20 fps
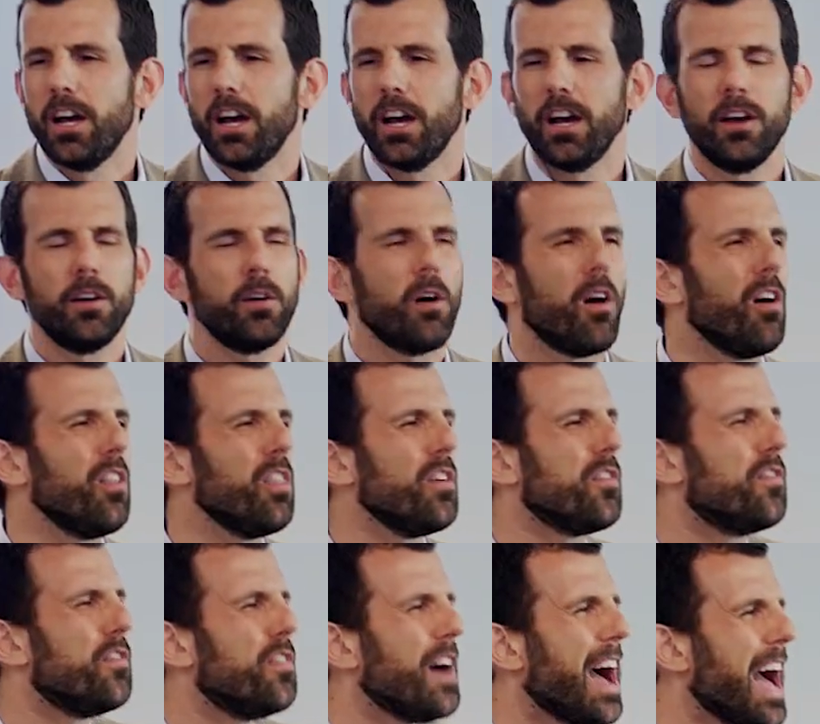uh, all the
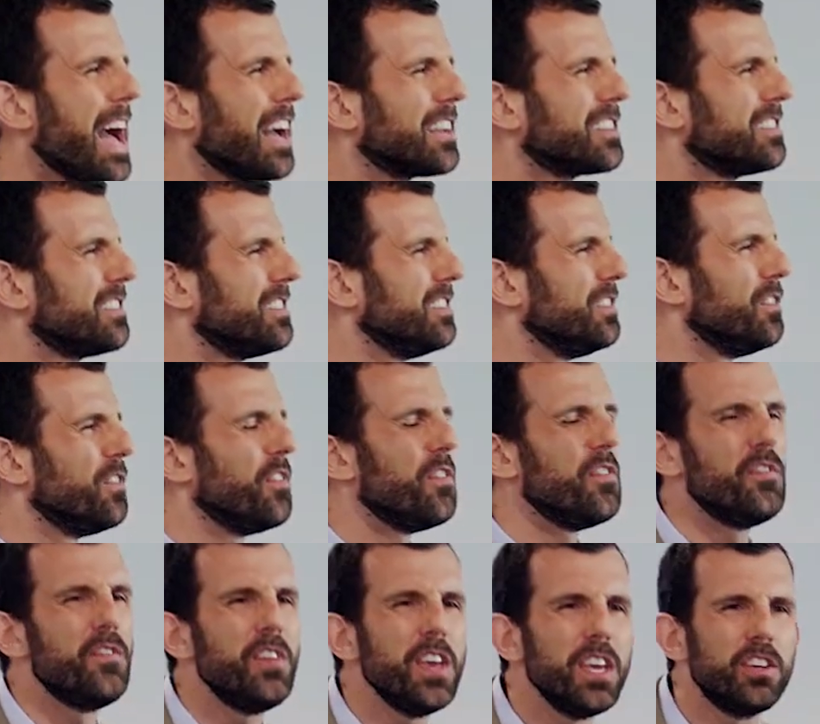facts and
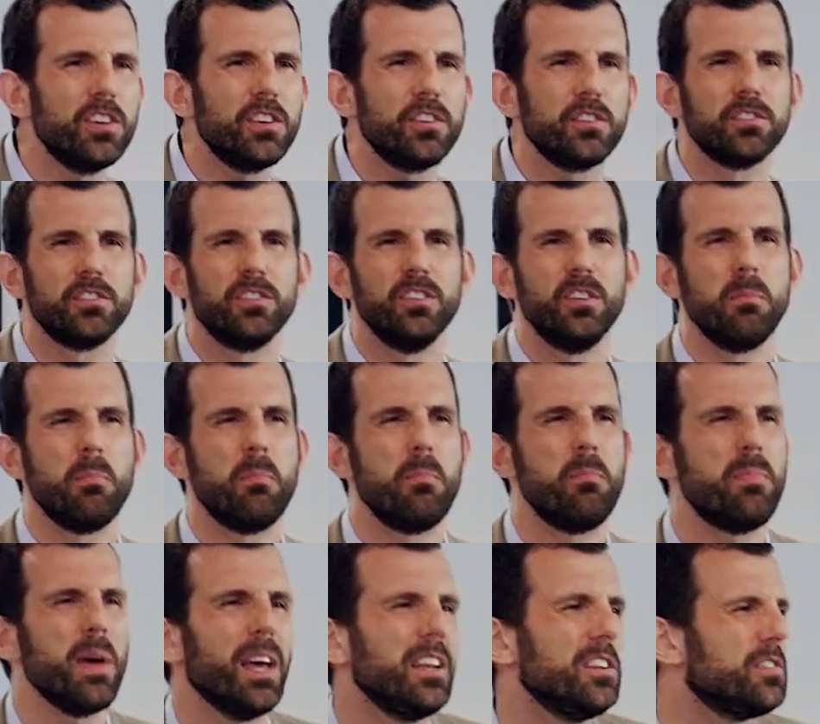figures and
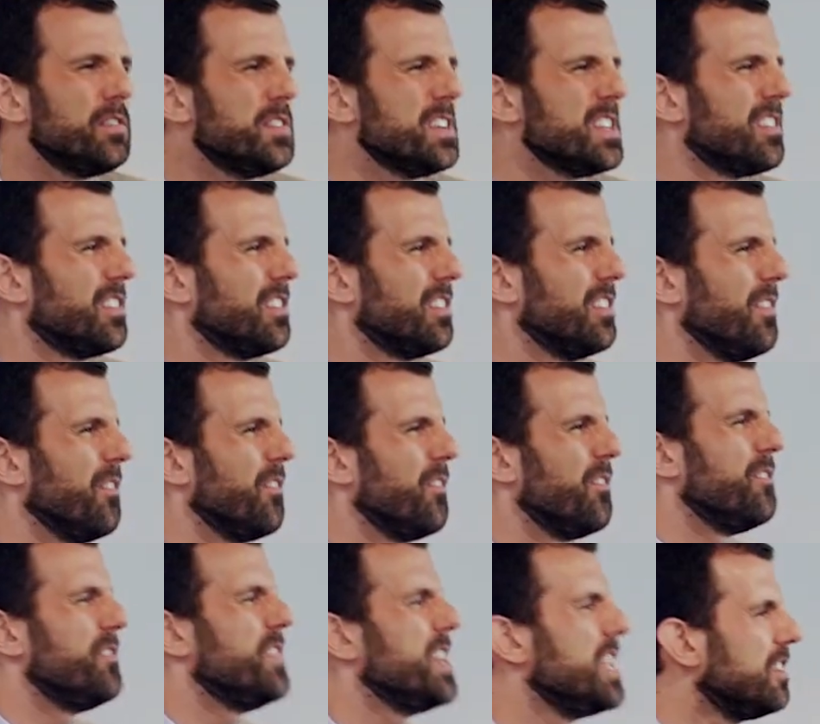benefits and
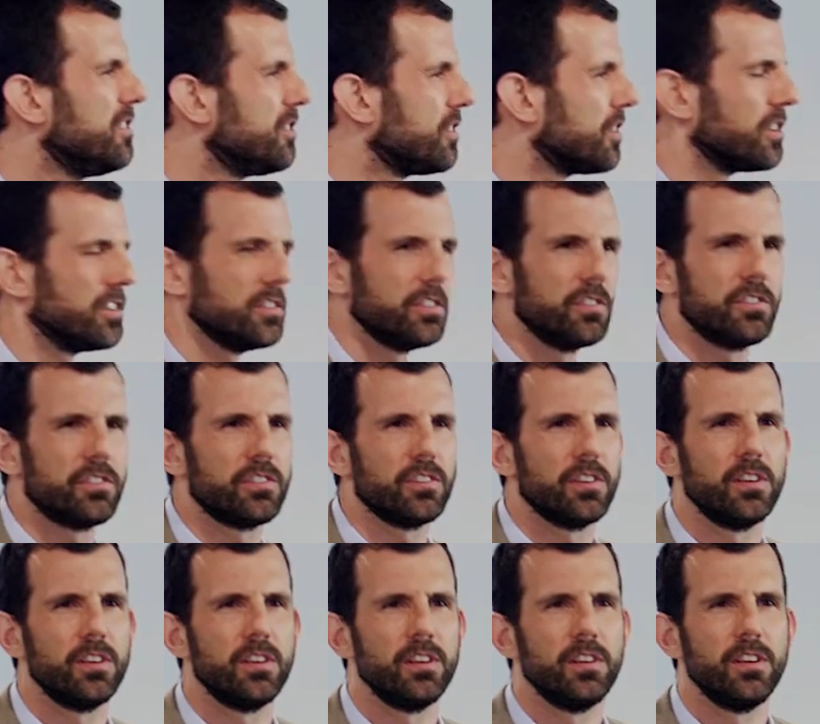features.
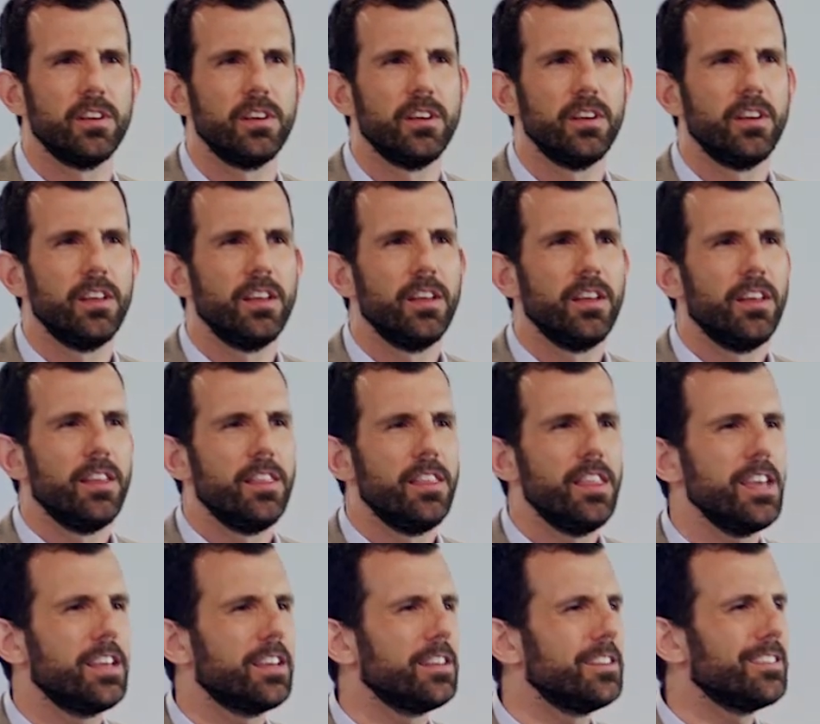
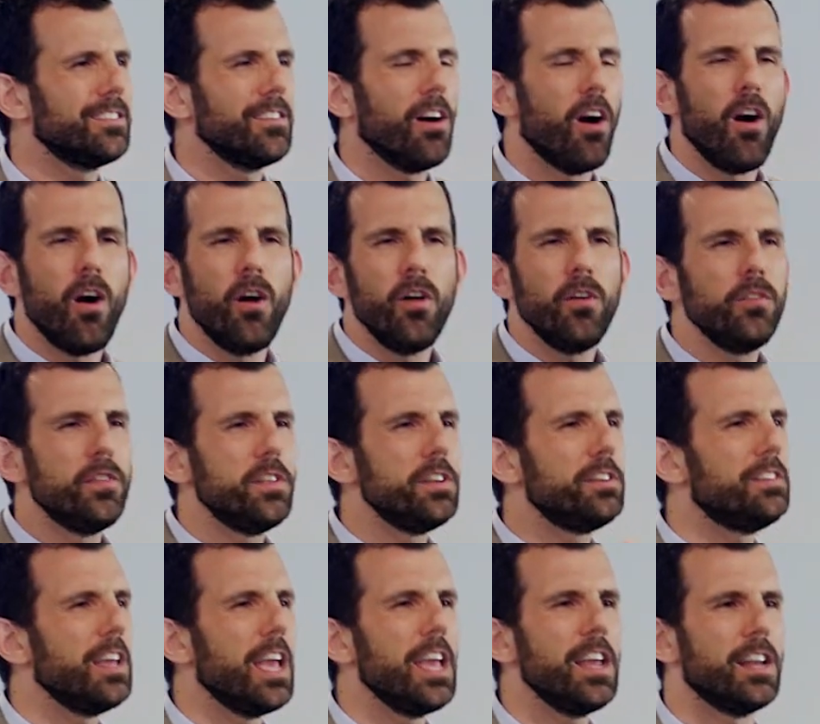They can, all of the
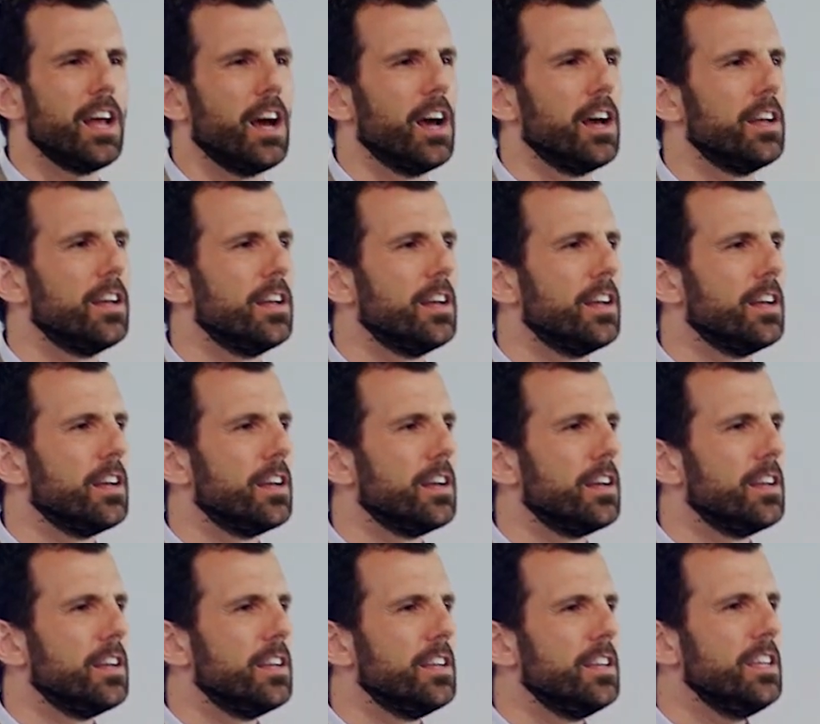data,
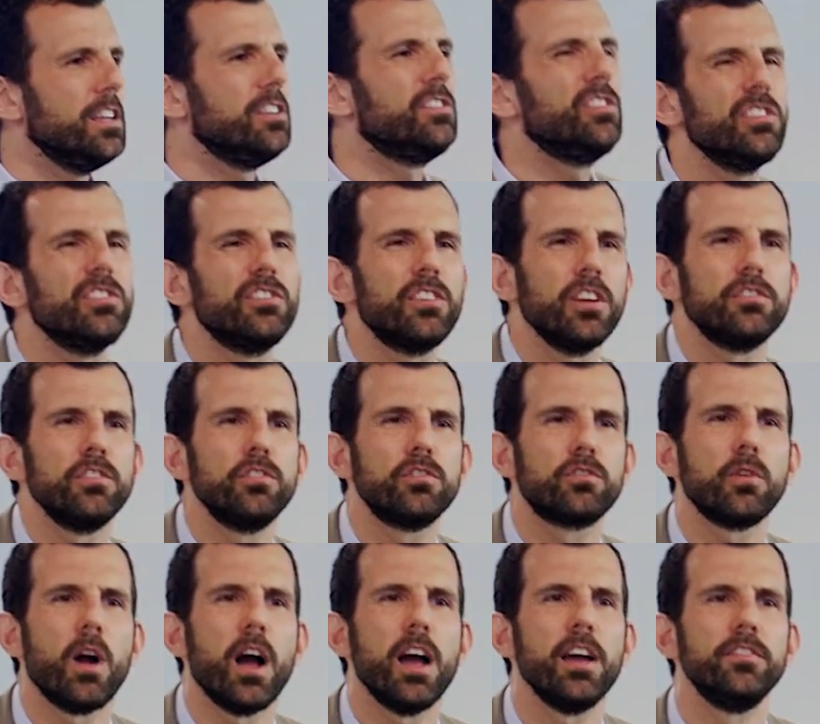it just doesn't
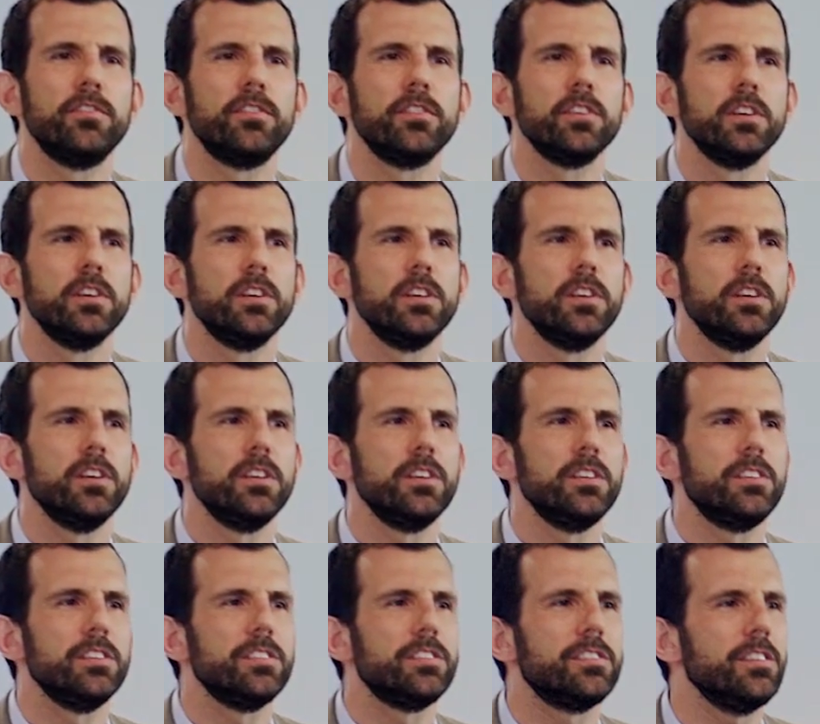drive
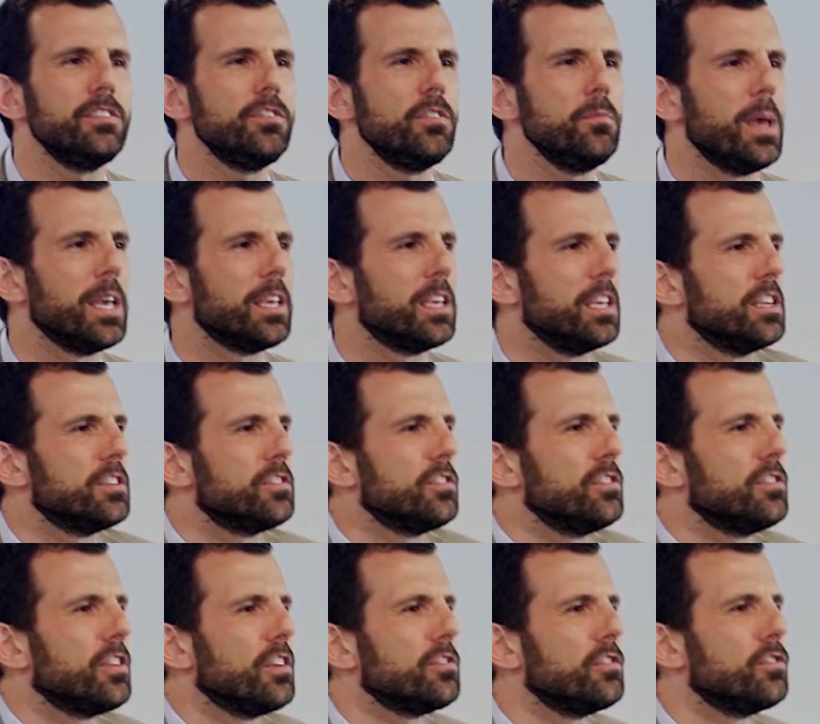decision-making, it
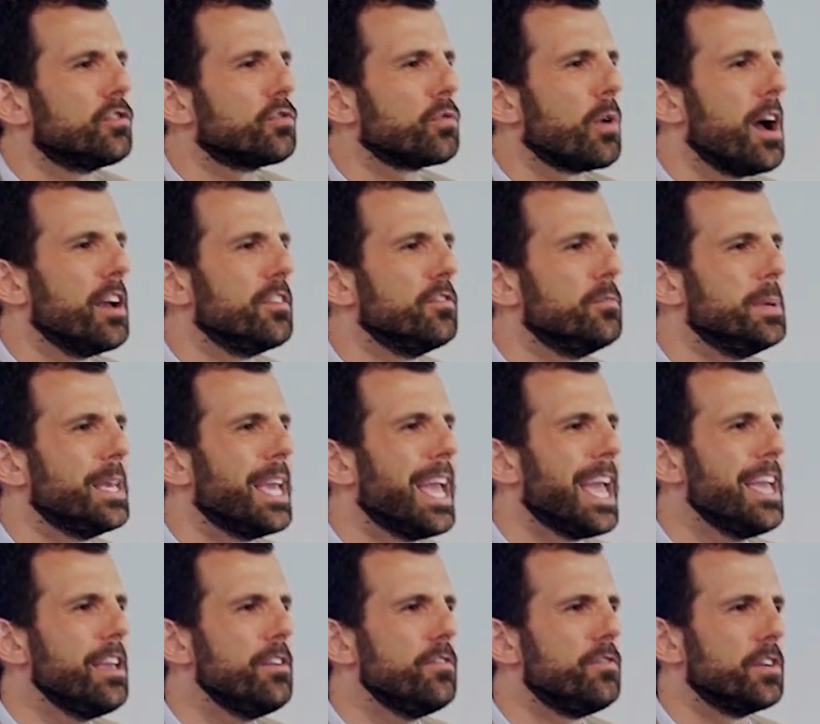just doesn't drive
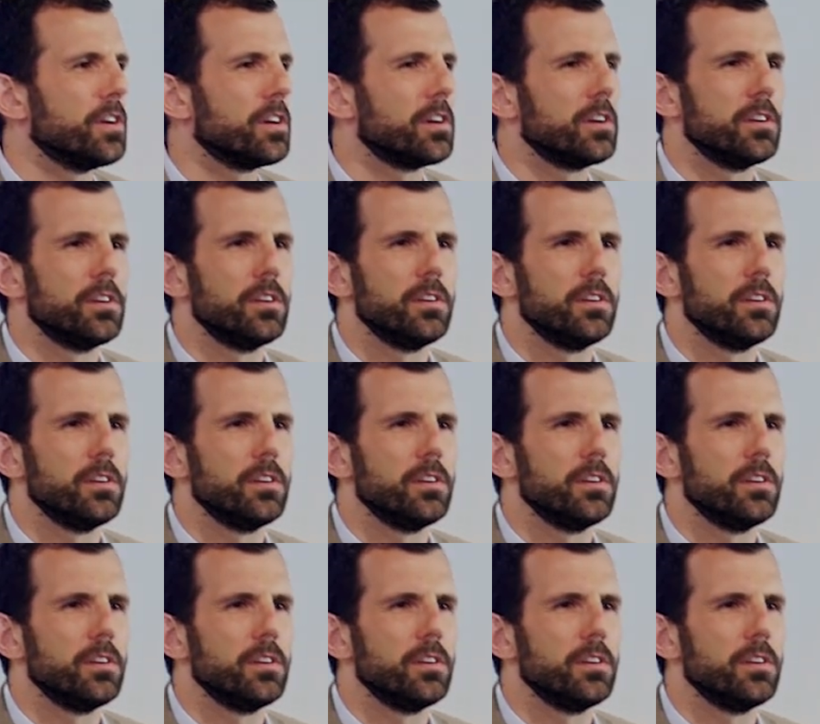behavior.